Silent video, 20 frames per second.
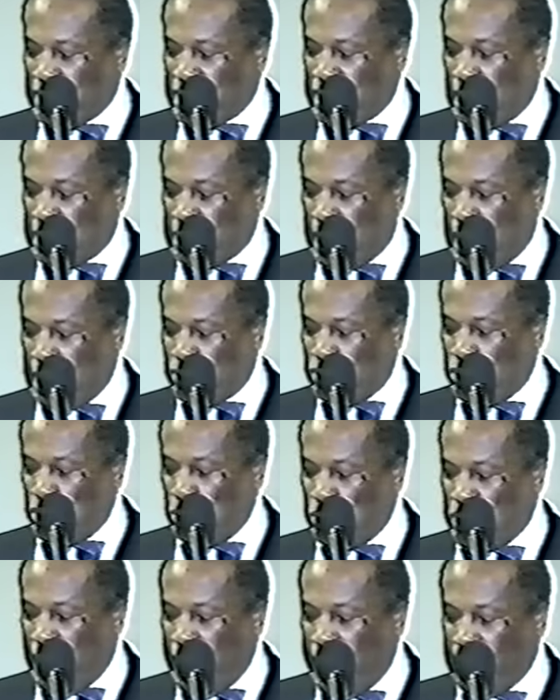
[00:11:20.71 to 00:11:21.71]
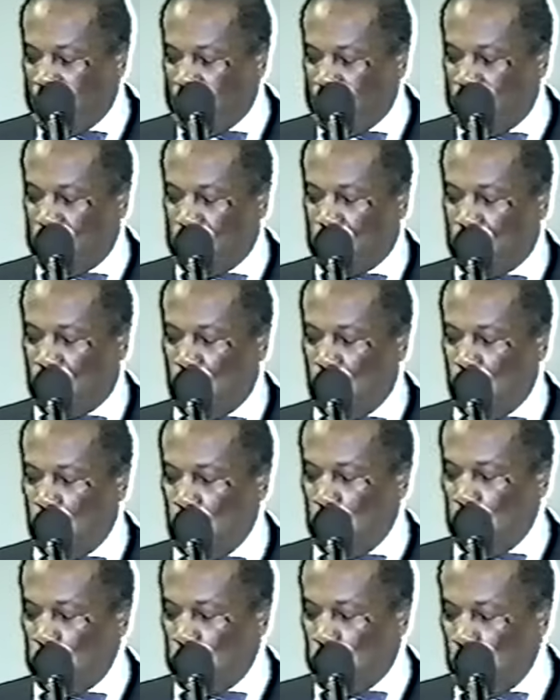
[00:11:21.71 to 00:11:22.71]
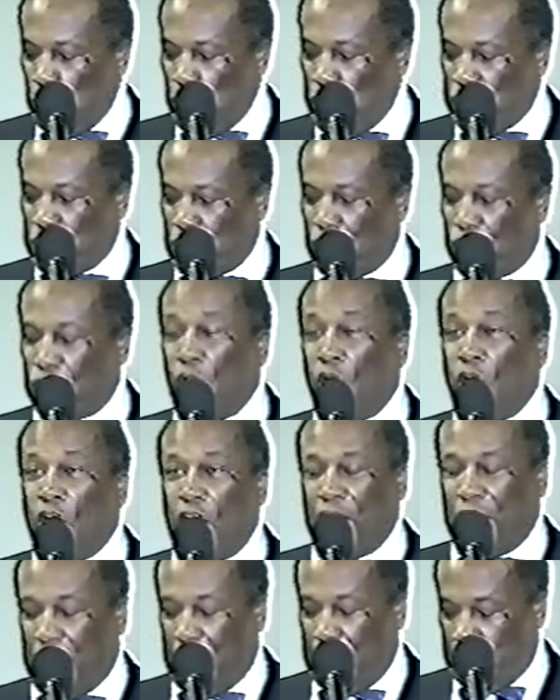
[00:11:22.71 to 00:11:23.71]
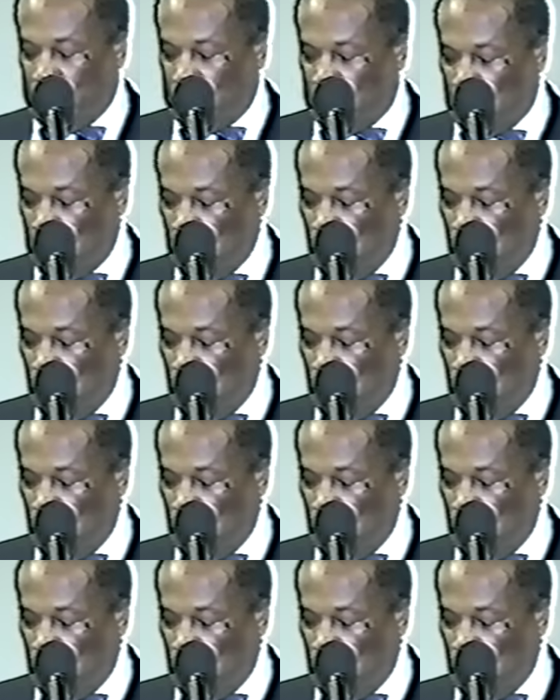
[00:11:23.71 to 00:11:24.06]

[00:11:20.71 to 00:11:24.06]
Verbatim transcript: such as Judeans, Jewish authorities,